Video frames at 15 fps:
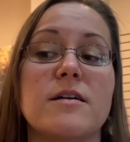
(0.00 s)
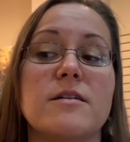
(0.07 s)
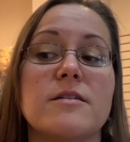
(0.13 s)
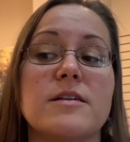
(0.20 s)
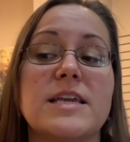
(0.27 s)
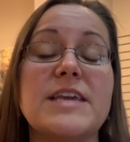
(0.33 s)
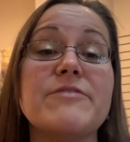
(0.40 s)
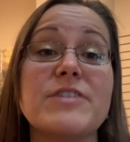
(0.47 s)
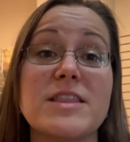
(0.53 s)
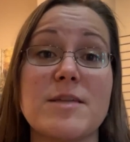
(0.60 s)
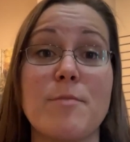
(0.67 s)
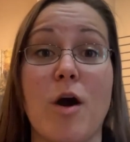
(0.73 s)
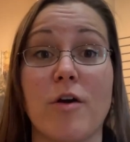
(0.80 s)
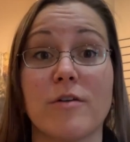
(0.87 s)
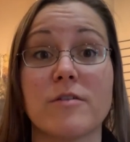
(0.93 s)
giving
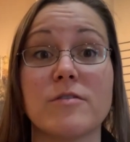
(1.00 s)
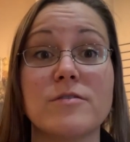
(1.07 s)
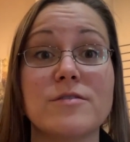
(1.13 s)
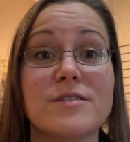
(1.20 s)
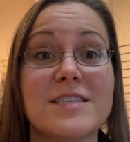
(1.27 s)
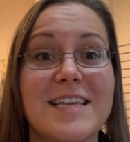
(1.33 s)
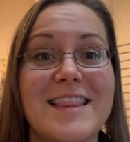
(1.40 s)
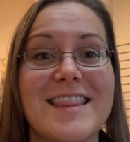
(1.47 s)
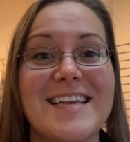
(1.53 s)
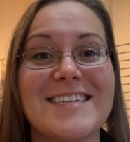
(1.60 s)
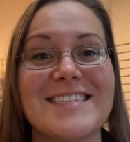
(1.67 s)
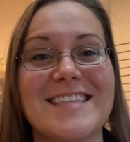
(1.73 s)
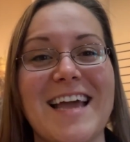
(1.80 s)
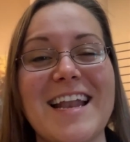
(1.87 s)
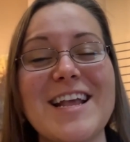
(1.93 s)
them articles and
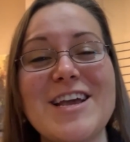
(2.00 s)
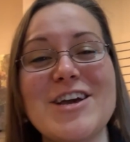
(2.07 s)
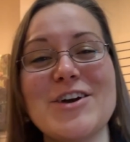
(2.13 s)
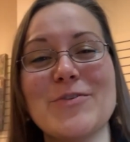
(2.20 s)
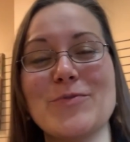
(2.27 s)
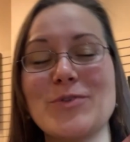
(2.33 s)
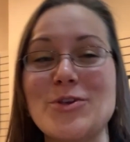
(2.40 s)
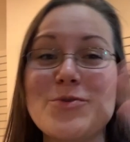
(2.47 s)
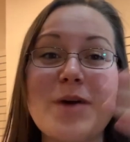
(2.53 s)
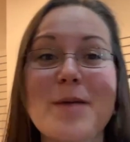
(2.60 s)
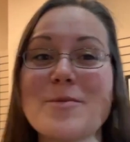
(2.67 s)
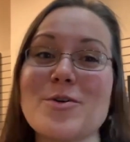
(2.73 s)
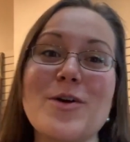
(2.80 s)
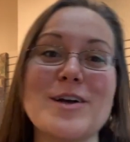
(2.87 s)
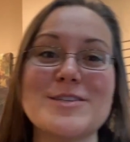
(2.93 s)
things that you
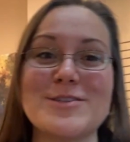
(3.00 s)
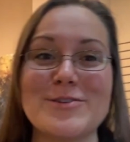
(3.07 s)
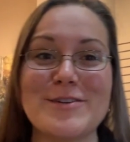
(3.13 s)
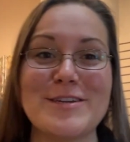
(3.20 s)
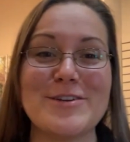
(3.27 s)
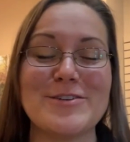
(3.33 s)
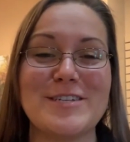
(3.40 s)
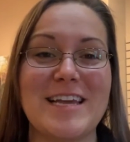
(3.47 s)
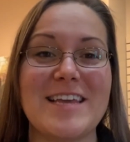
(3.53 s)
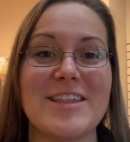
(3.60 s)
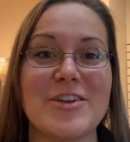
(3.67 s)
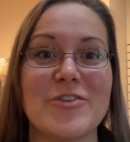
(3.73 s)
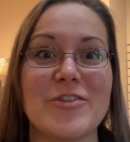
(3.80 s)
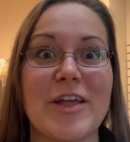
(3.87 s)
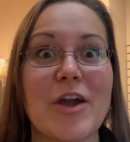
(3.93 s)
come across during your day that
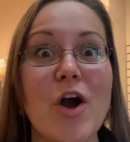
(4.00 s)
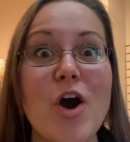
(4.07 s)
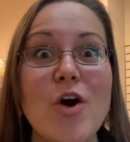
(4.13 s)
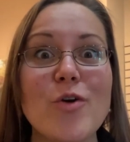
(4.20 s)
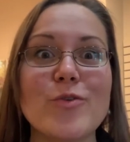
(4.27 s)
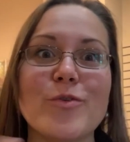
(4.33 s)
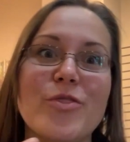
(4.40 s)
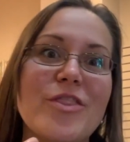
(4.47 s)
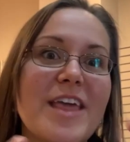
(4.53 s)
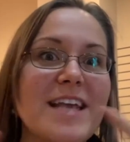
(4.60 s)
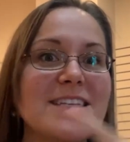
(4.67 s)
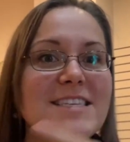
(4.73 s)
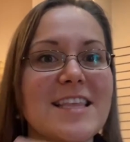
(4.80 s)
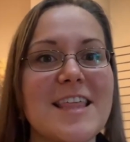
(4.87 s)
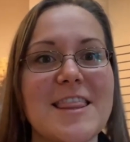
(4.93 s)
you're like, oh, they
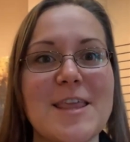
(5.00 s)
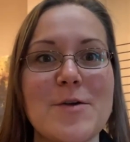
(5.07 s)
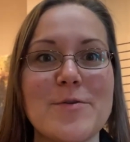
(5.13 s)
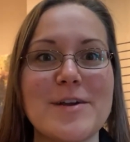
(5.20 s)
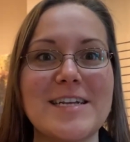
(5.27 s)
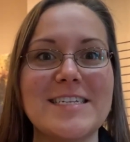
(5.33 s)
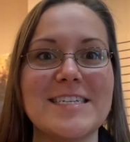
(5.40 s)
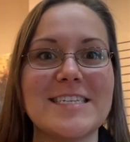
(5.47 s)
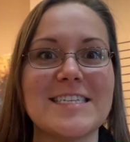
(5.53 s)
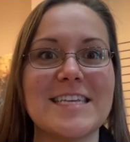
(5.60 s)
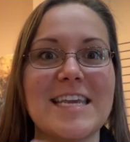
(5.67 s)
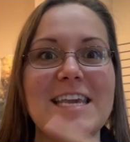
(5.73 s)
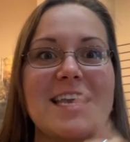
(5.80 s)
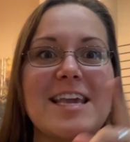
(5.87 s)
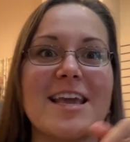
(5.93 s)
said that they were into
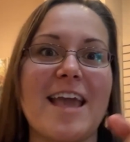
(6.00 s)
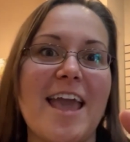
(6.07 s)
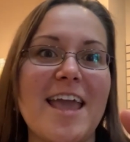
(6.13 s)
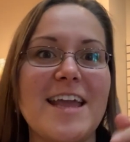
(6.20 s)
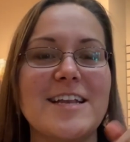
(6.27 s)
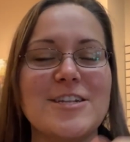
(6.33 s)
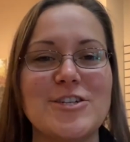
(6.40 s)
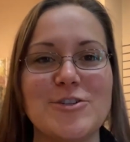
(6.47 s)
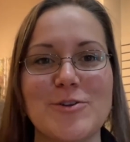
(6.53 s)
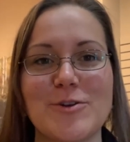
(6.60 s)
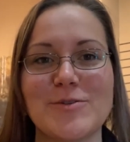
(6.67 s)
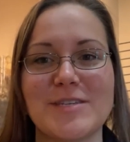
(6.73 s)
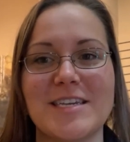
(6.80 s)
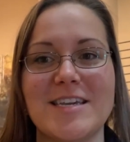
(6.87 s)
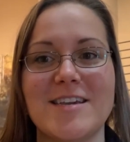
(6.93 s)
skiing. Hey, did you know
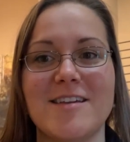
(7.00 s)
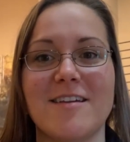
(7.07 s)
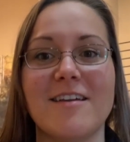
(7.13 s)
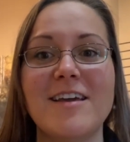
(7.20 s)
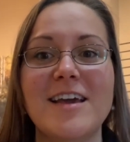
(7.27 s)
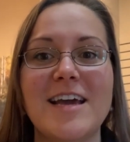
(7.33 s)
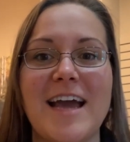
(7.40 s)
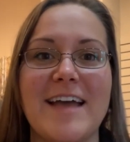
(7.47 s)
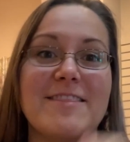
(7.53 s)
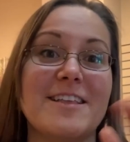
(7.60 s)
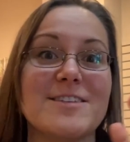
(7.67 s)
skiing at this